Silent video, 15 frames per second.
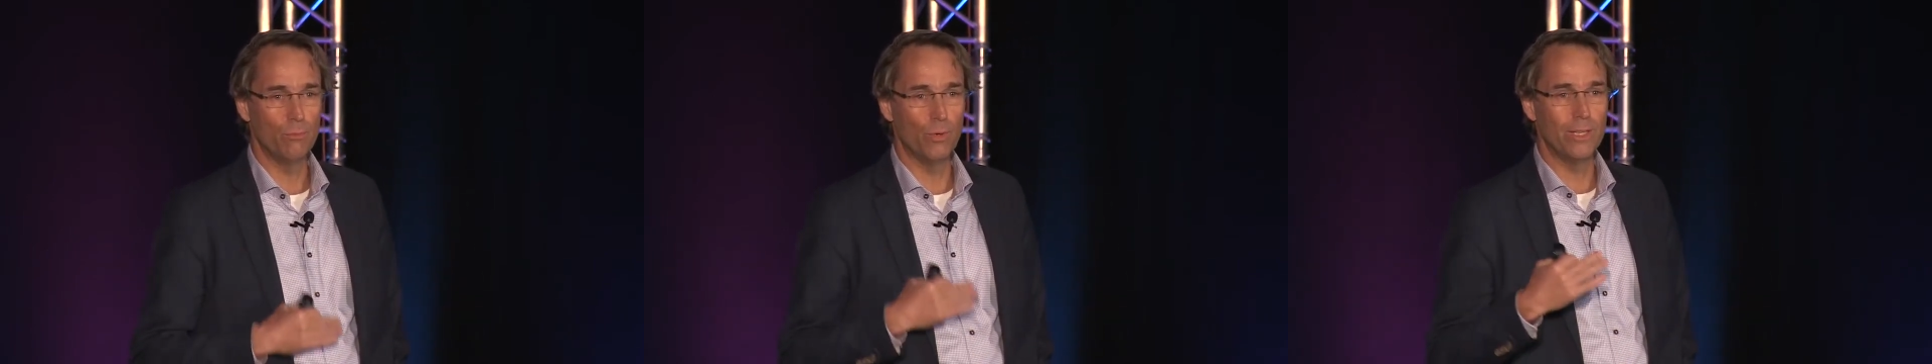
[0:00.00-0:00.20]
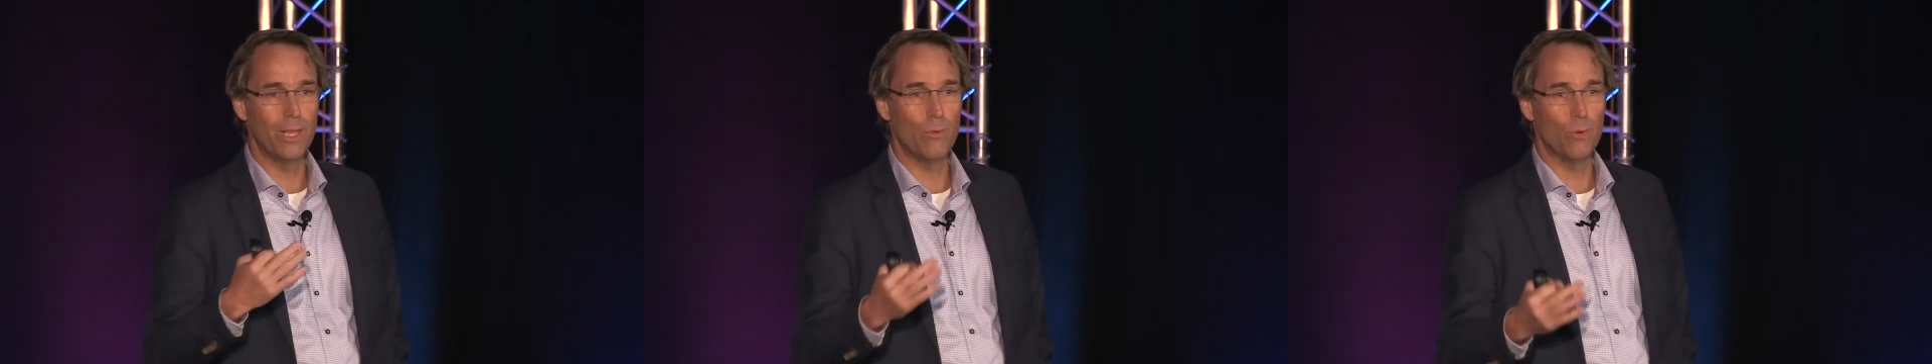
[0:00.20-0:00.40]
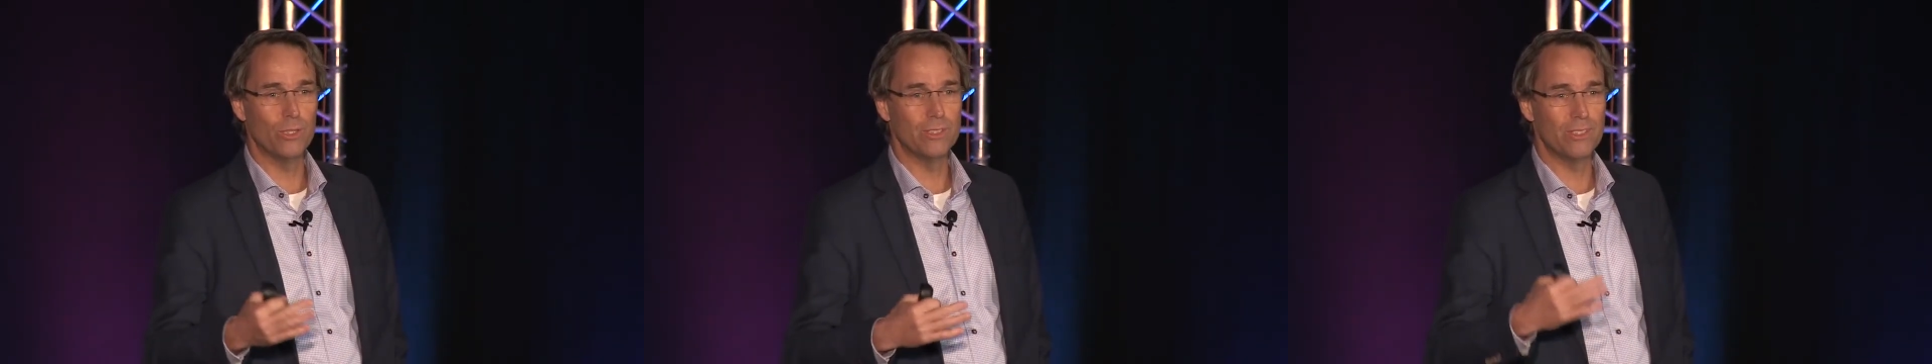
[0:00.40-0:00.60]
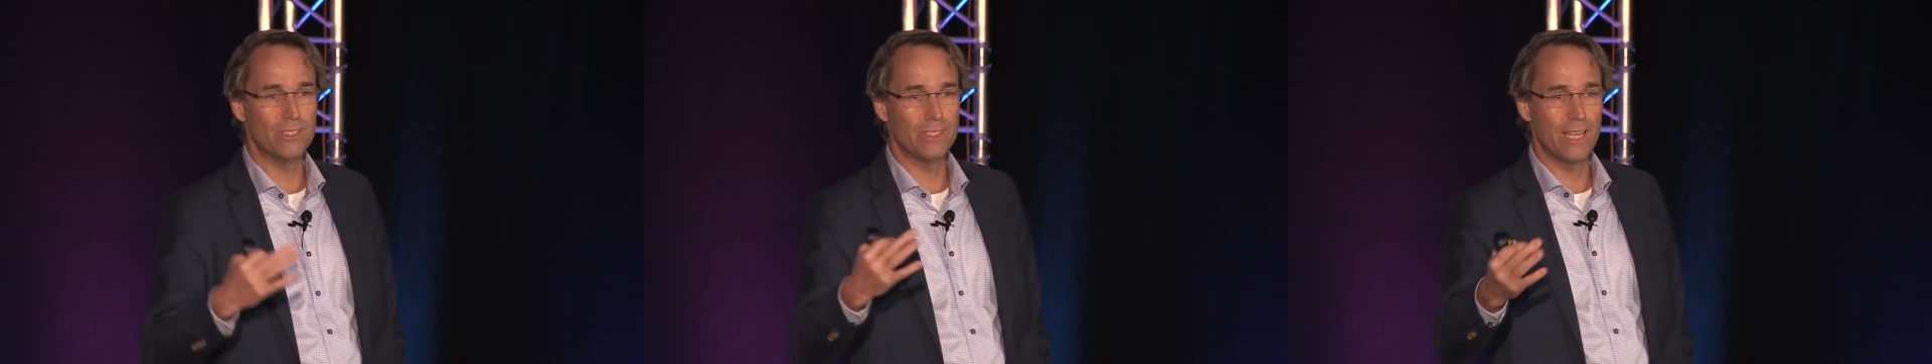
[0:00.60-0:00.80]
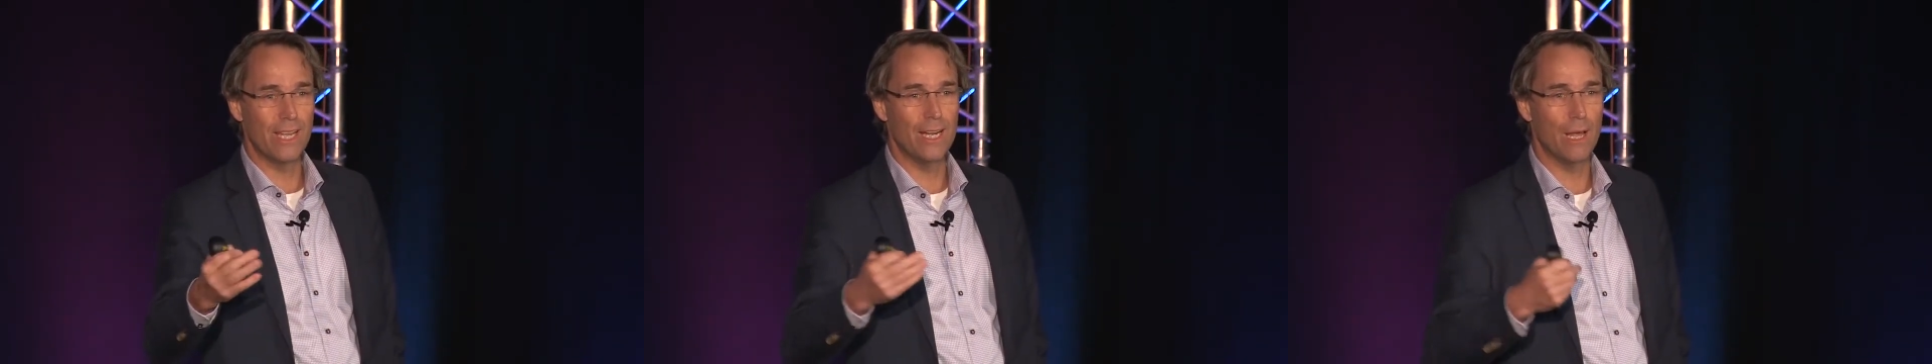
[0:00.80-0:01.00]
when they want to
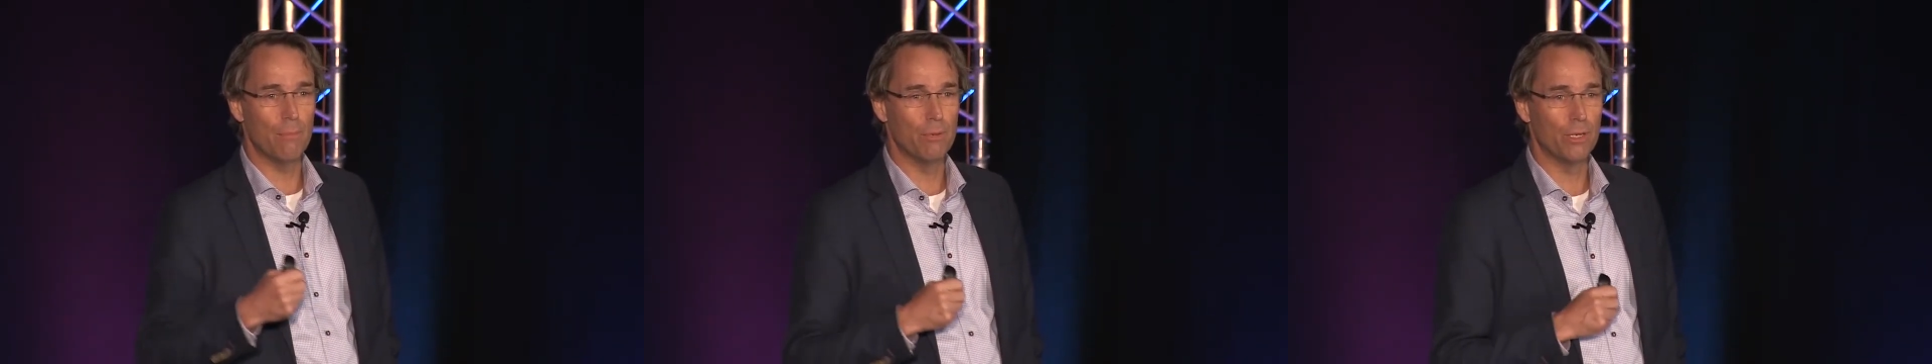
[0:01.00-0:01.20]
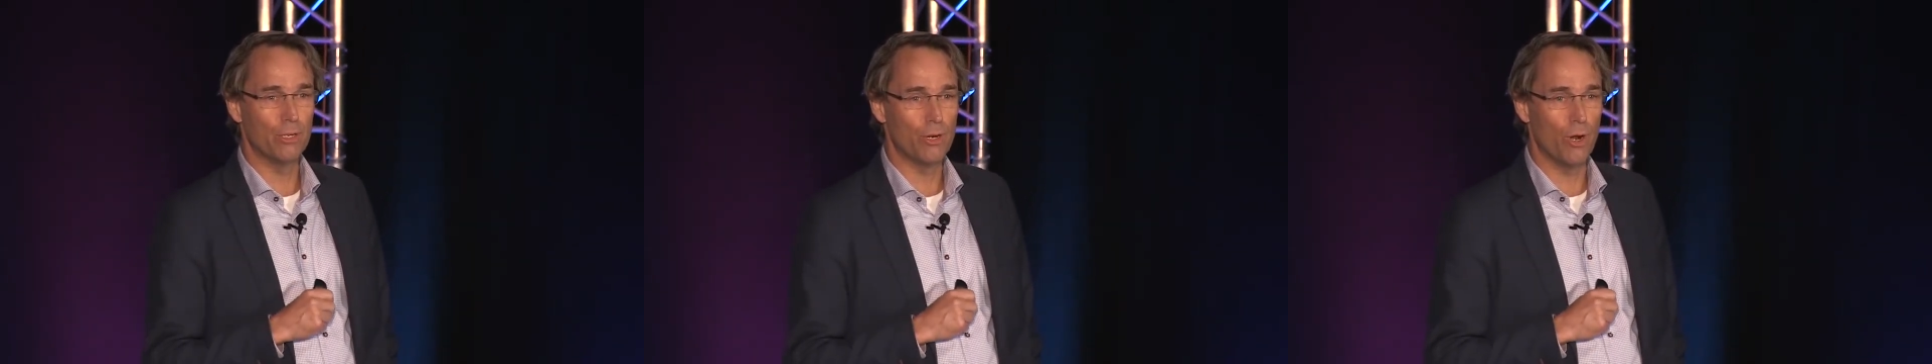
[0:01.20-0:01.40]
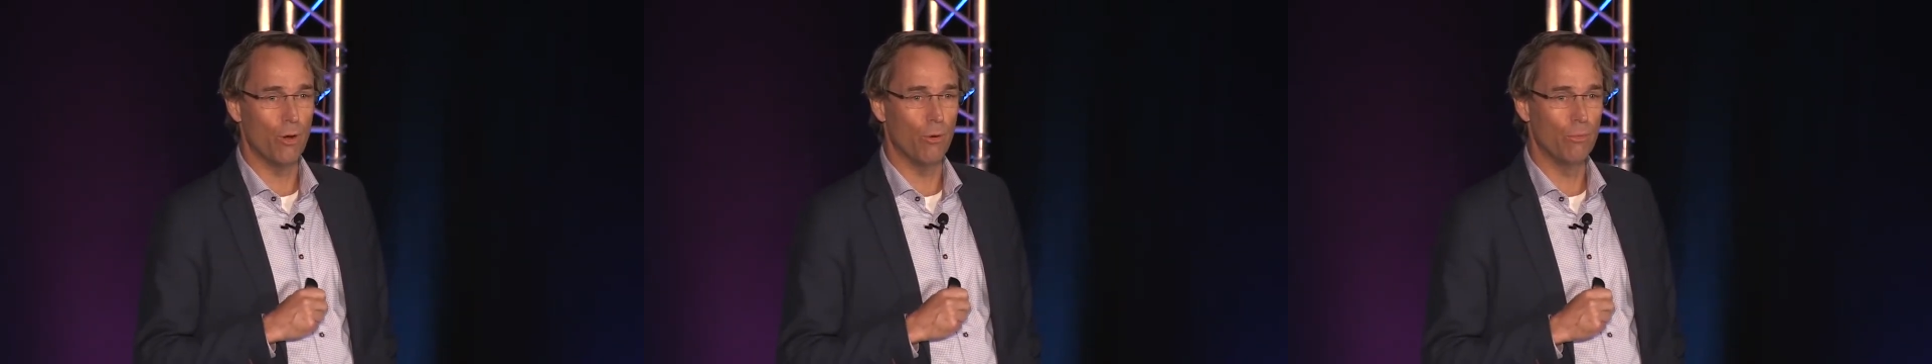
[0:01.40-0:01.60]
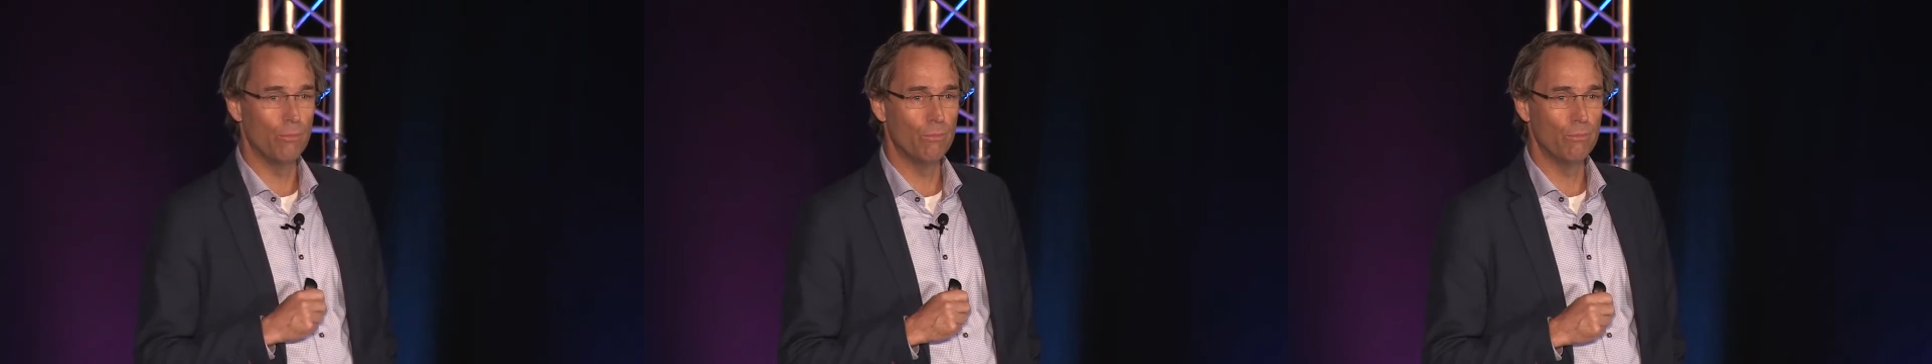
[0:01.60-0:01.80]
scale up and grow.